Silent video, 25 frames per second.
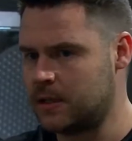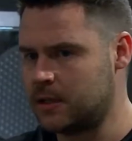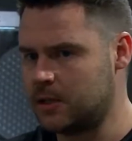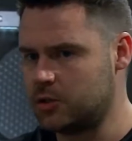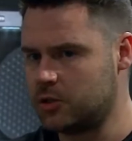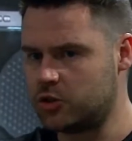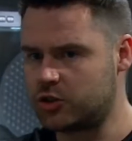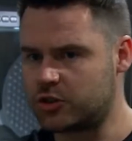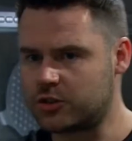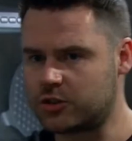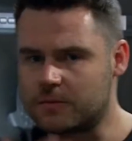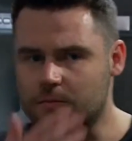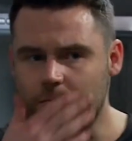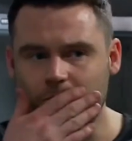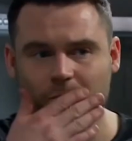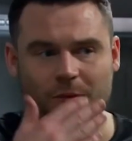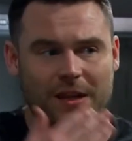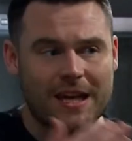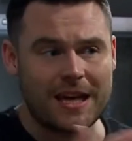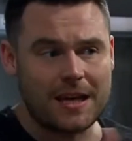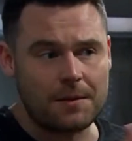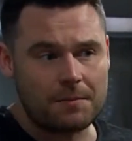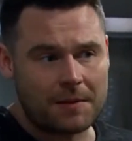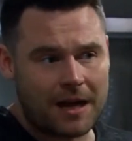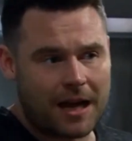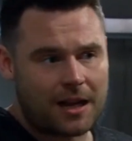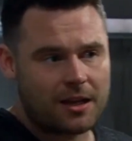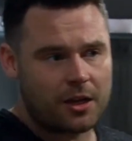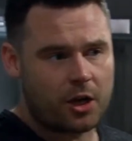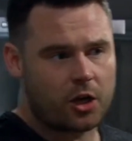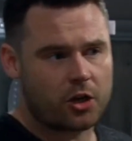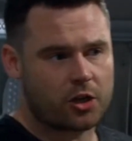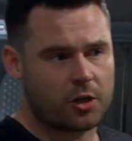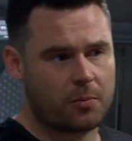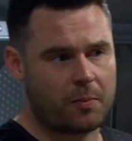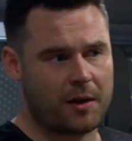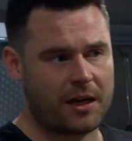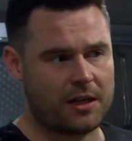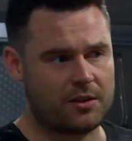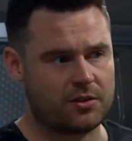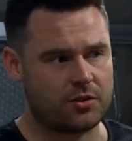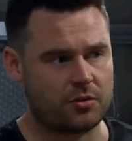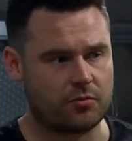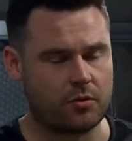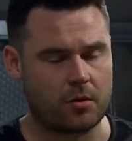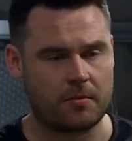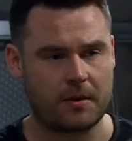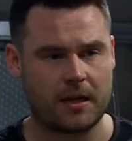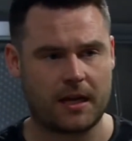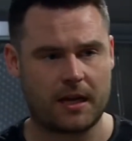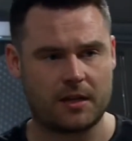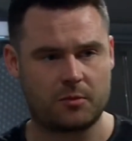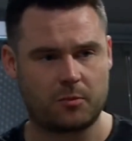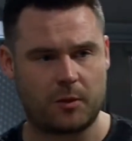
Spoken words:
Just keep Natalie occupied until Robert gets